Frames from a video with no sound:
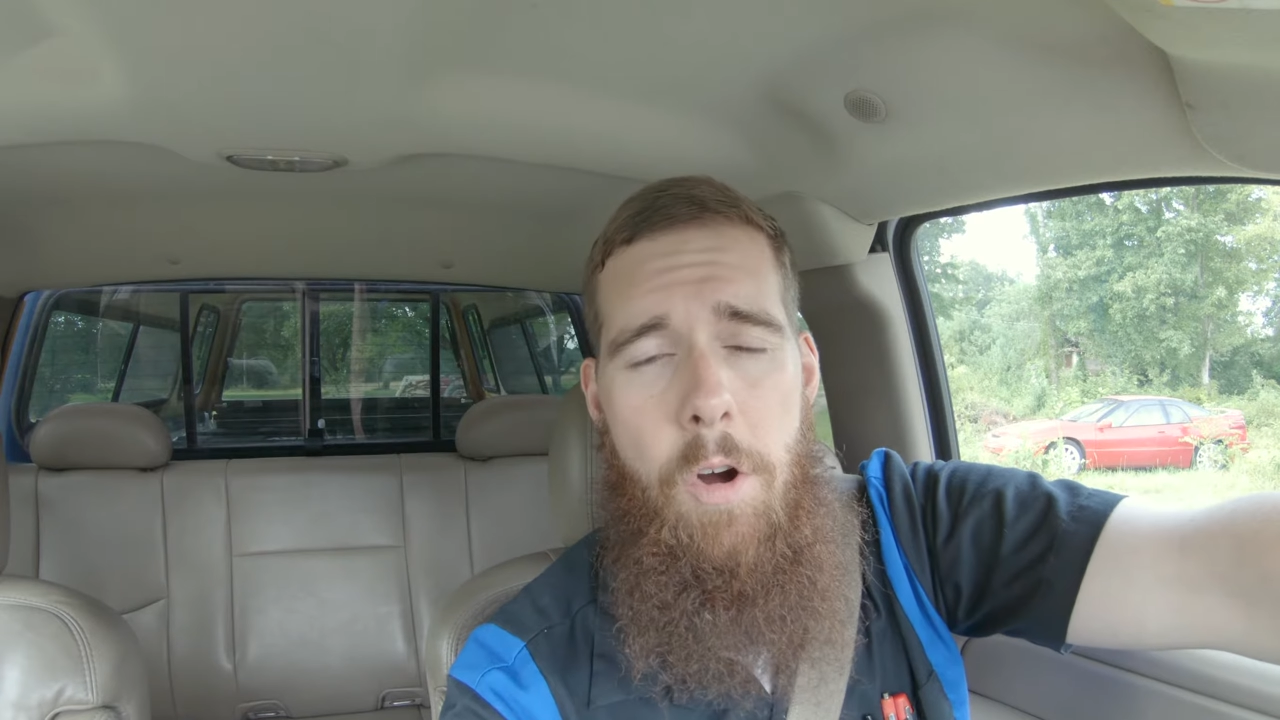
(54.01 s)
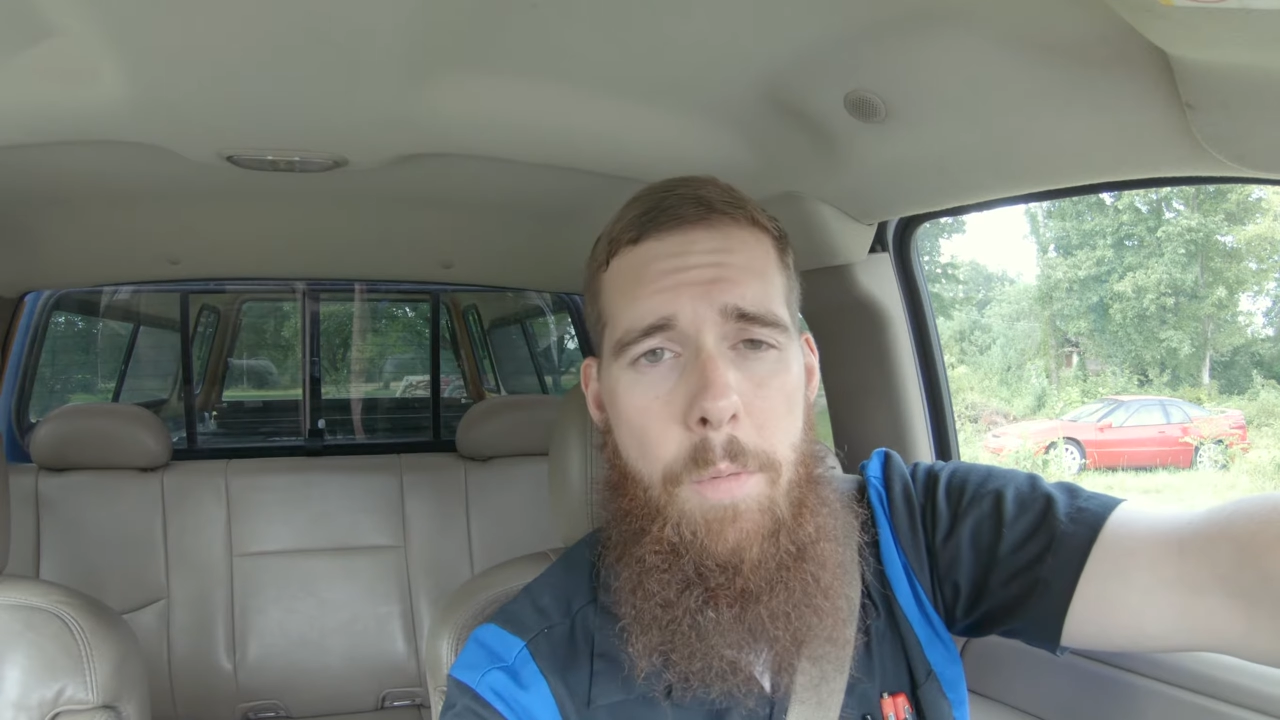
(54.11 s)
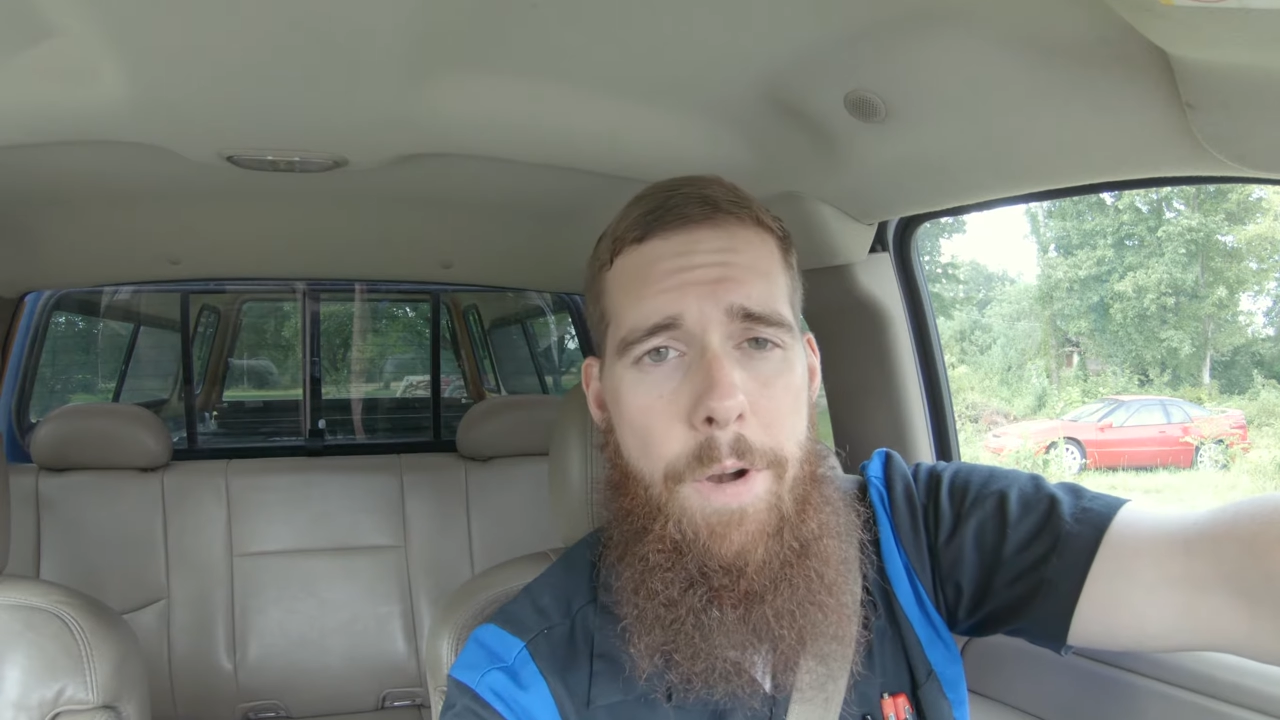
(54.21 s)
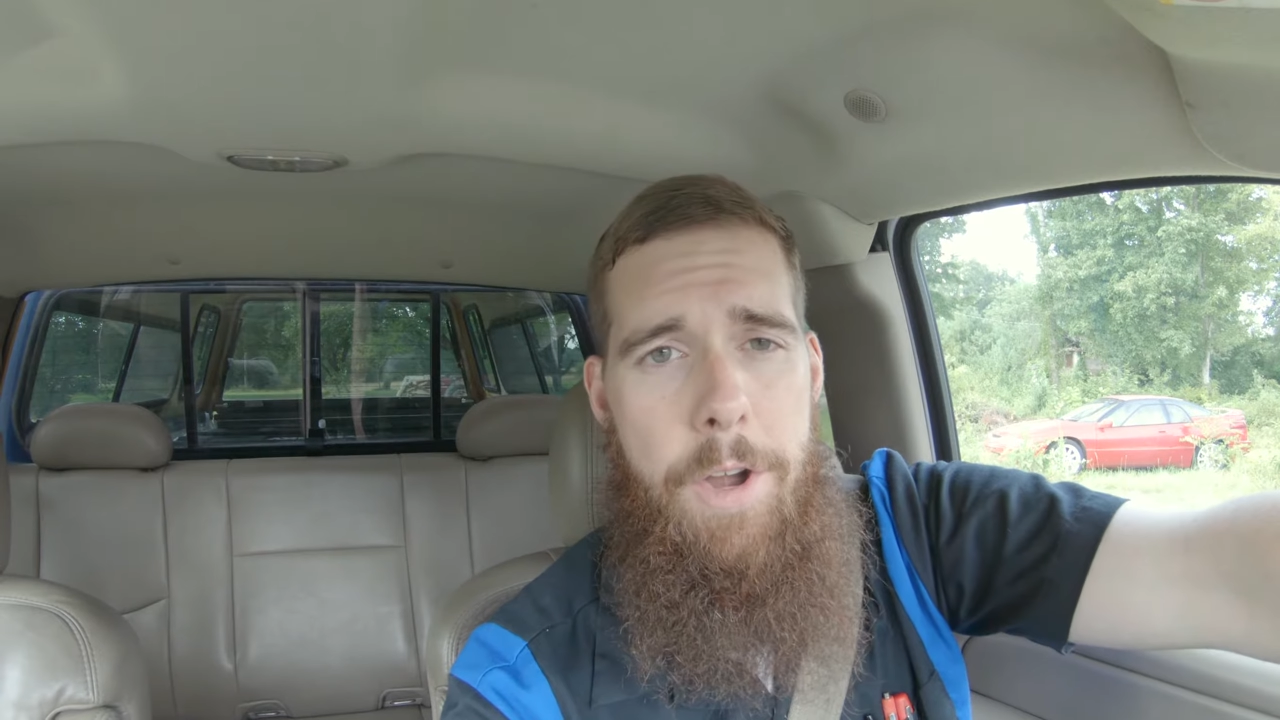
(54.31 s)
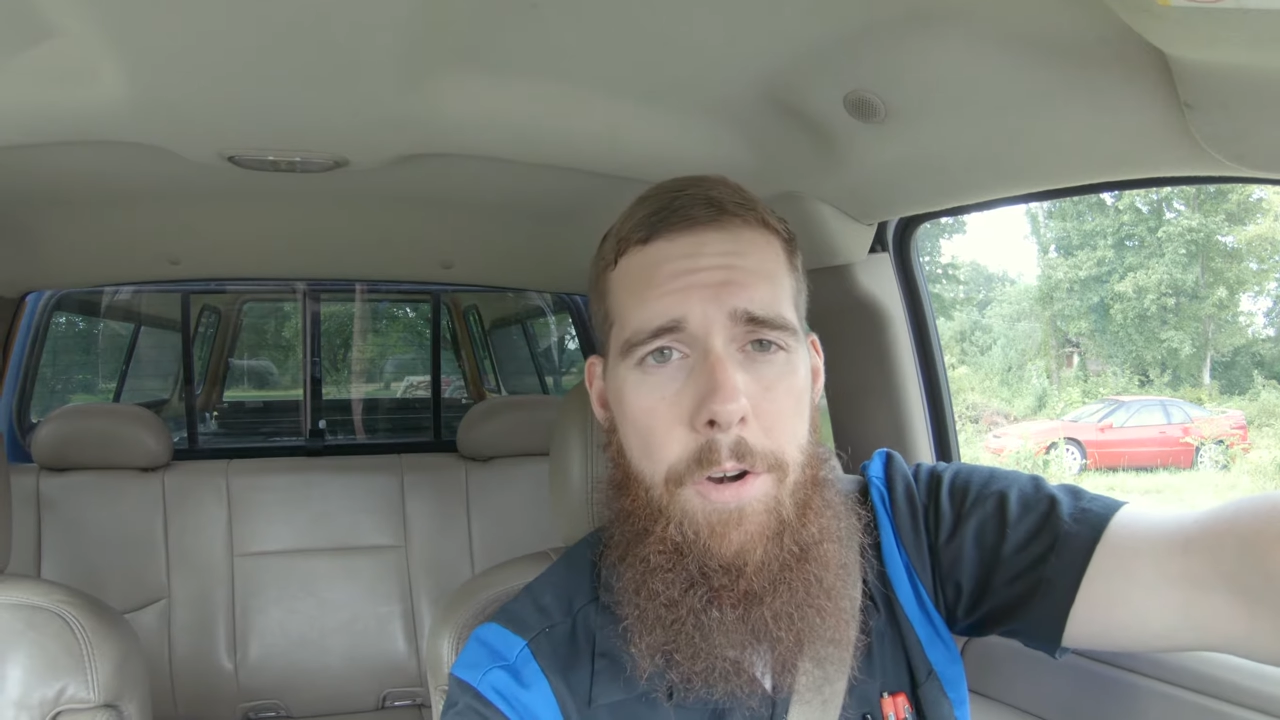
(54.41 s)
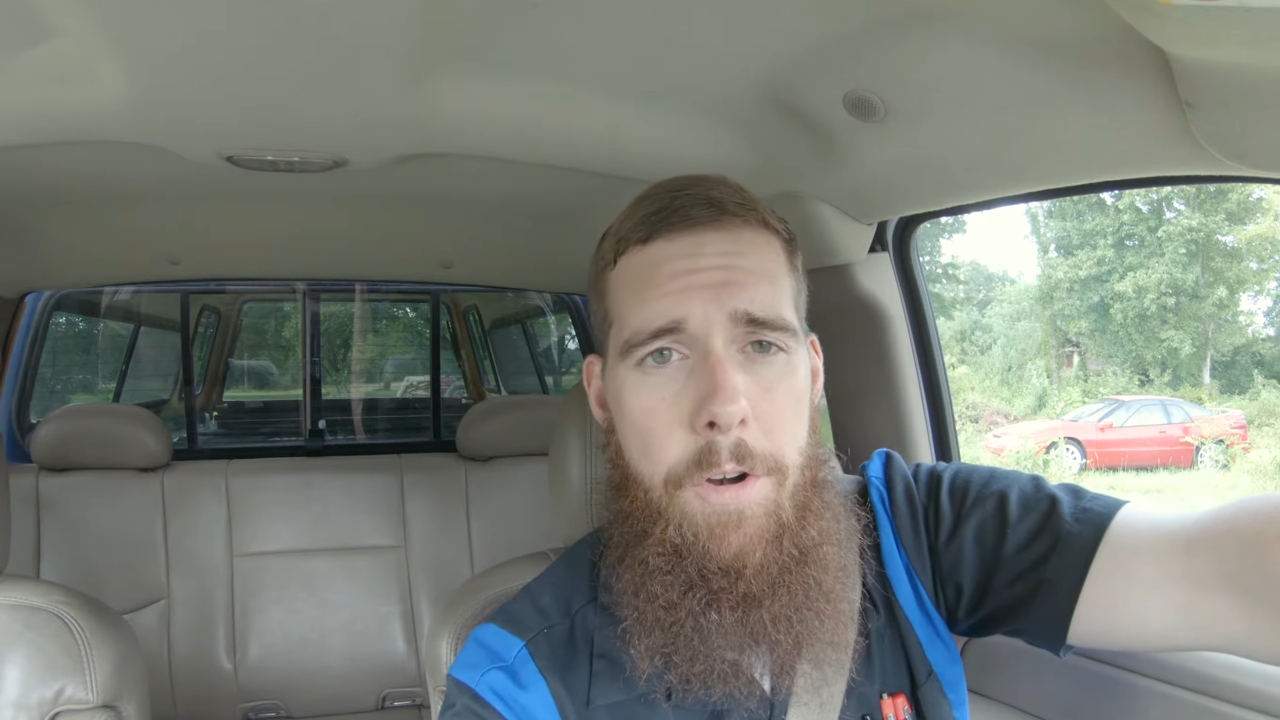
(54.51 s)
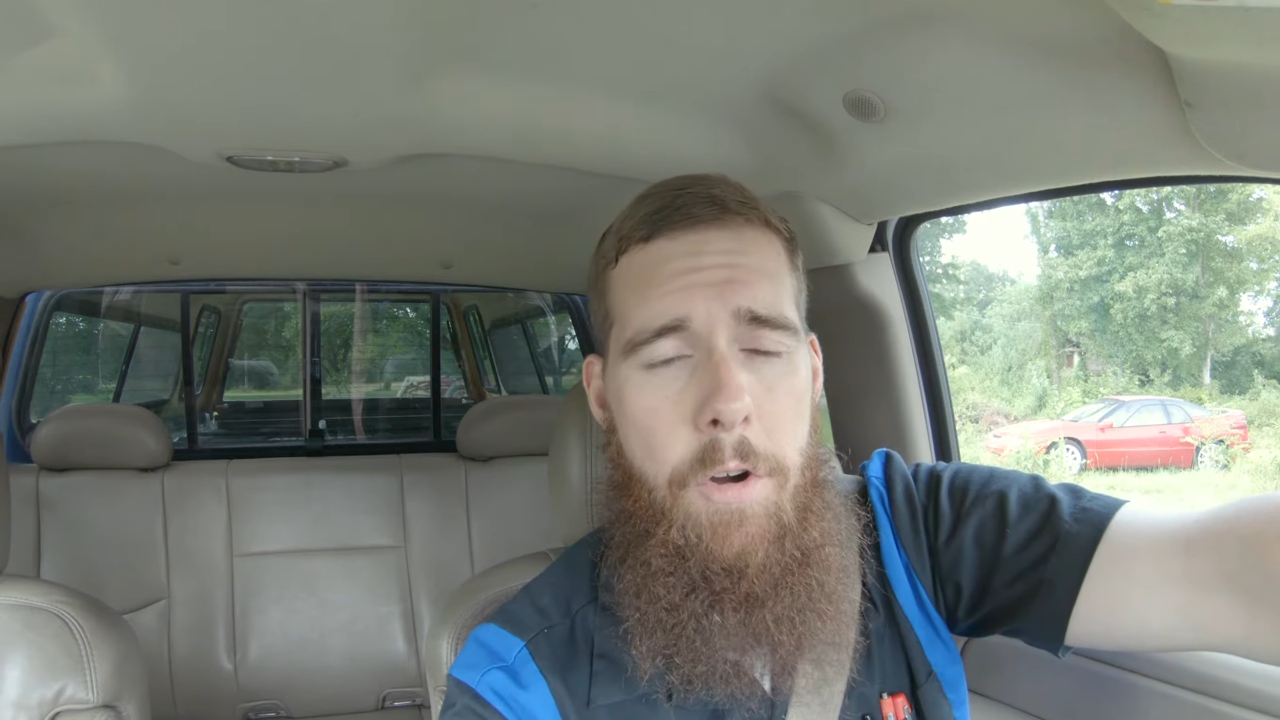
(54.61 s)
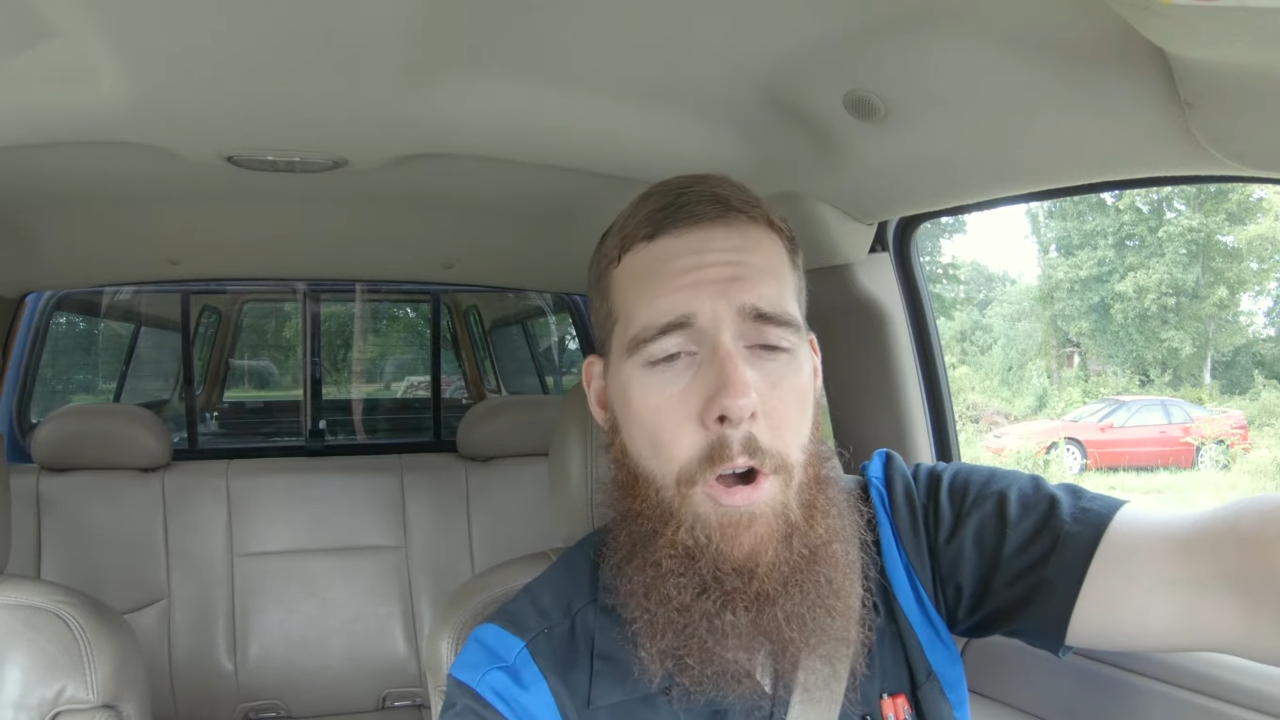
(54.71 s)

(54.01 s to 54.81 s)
carburetor or a